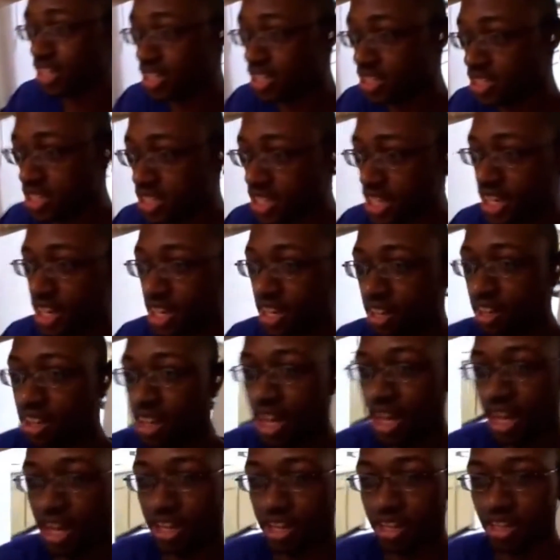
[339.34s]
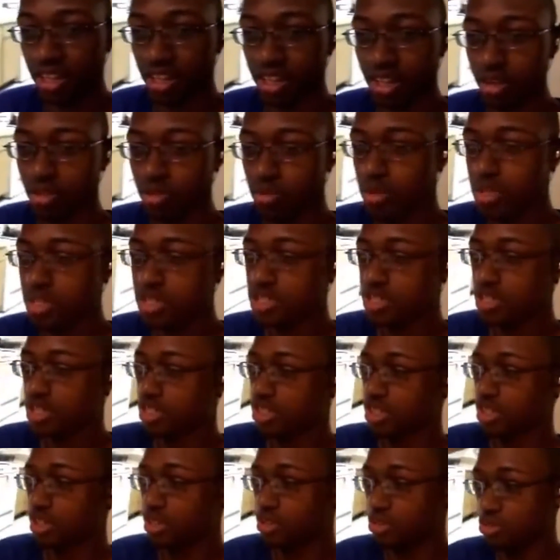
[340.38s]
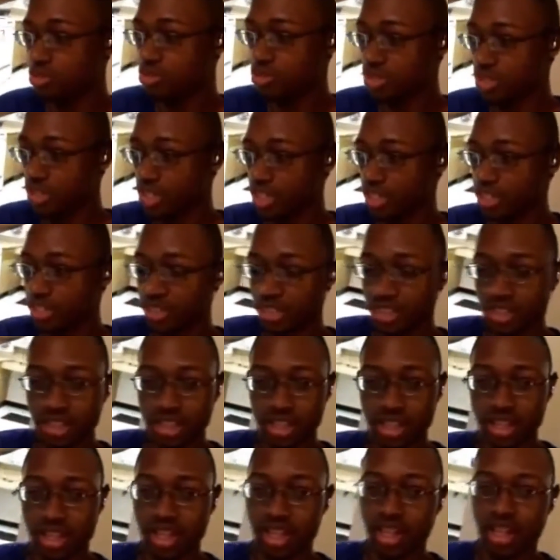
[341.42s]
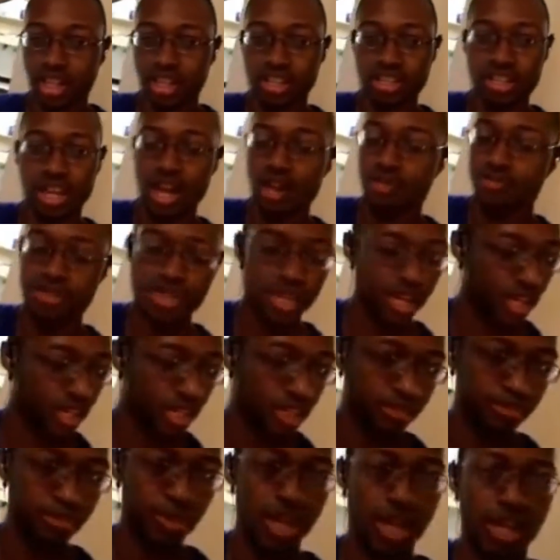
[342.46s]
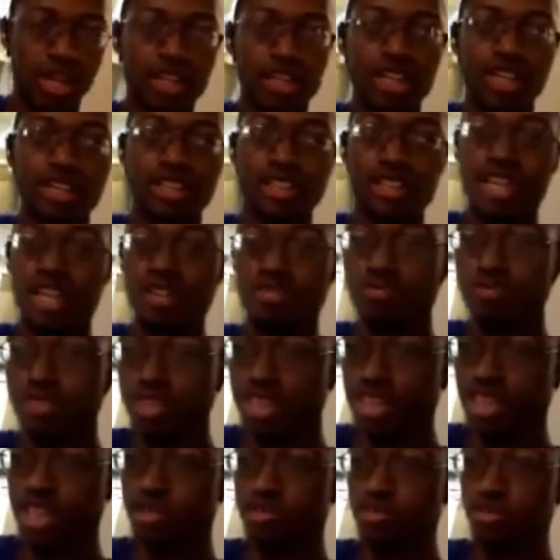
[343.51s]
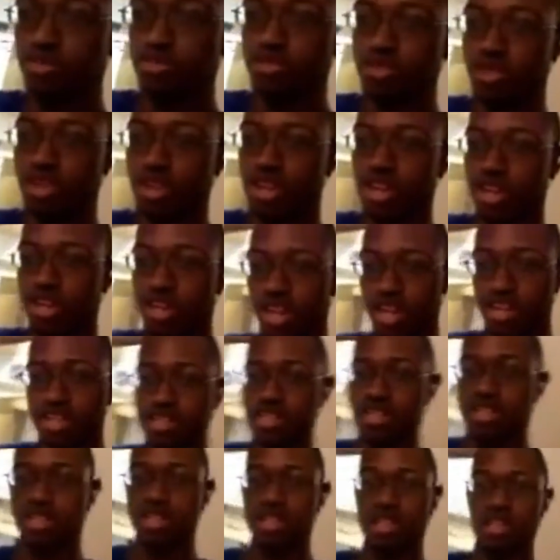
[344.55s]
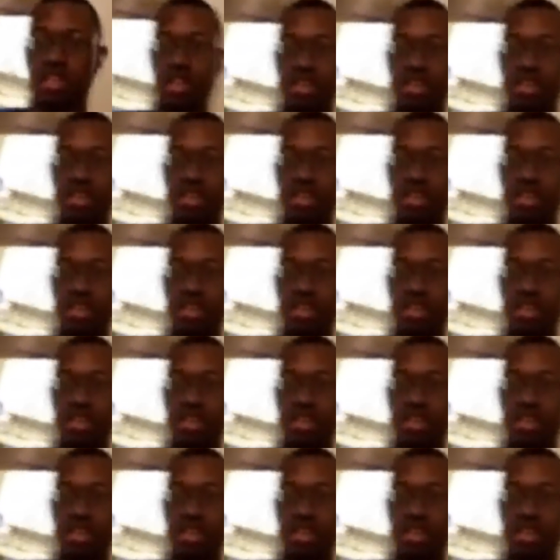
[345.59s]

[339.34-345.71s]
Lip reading: this out, like, we should do something I'm talking about that's never been done before here in HC.